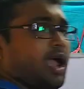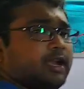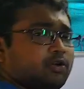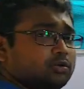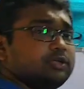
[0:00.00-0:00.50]

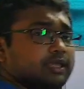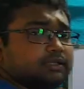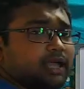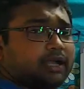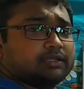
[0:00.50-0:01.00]
I don't
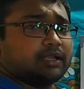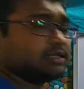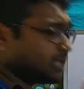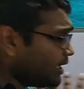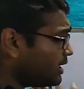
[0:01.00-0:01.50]
think that there
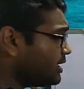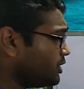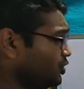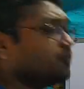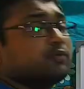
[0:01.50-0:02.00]
is any
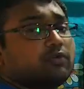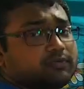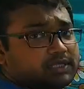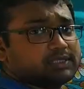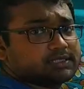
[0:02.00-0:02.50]
need to
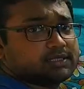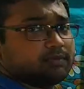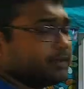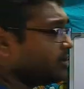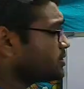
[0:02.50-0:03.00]
prove this,
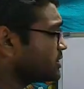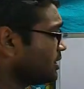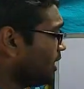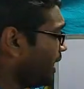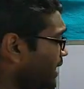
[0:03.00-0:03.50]

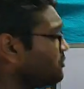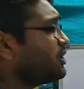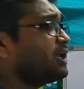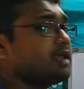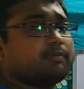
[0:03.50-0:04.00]
because A
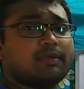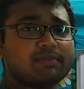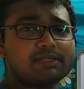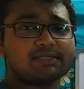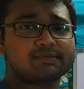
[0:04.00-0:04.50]
union A
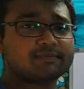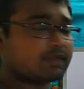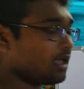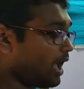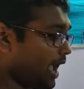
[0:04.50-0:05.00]
means
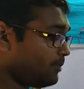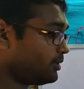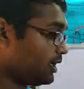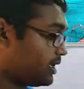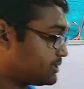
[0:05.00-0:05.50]
I
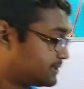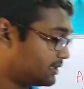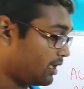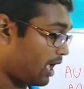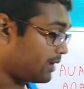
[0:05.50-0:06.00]
am taking
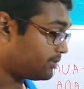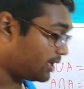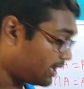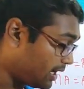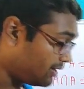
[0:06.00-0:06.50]
I am
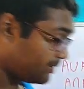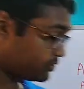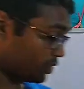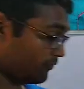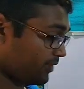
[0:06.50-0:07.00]
taking
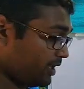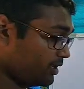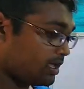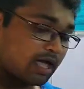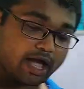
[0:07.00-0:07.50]
elements of A,
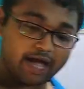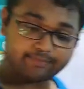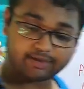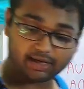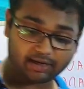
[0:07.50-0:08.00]
I
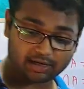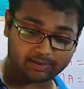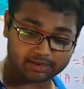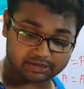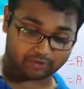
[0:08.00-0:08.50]
am taking
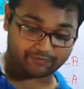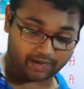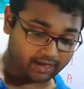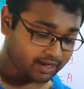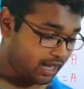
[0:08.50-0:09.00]
elements of
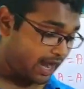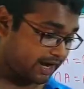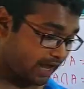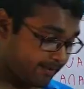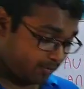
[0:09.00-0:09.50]
A,
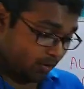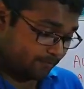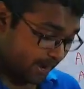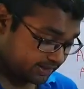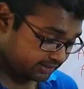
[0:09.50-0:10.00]
and I am
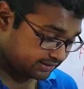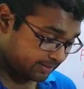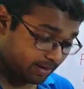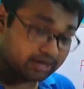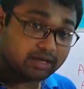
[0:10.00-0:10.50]
combining
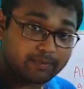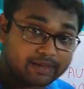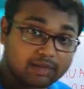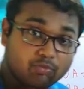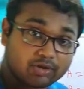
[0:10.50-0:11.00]
them and
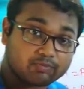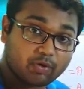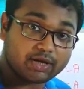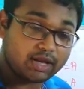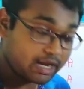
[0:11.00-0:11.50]
keeping them on
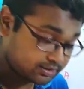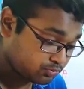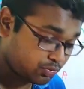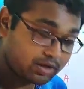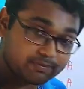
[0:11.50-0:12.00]
point
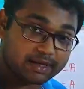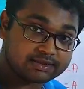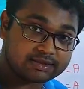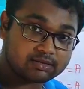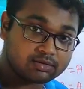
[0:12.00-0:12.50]
at one
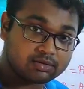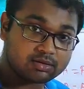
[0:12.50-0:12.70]
place.